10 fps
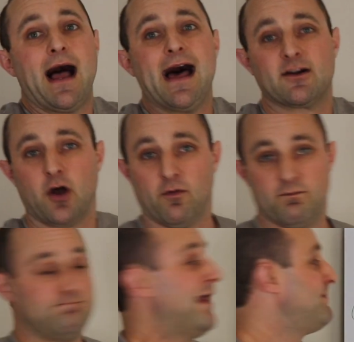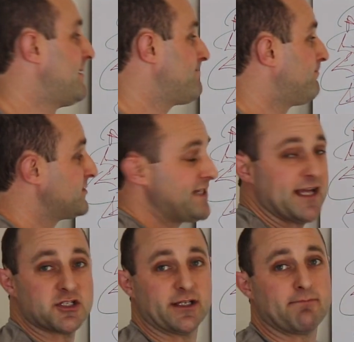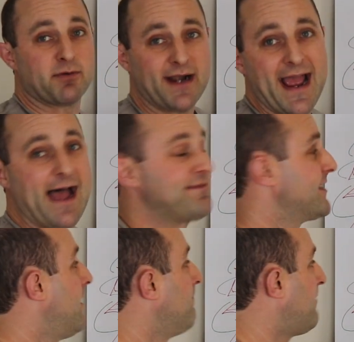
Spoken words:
I don't know, maybe, potentially, perhaps.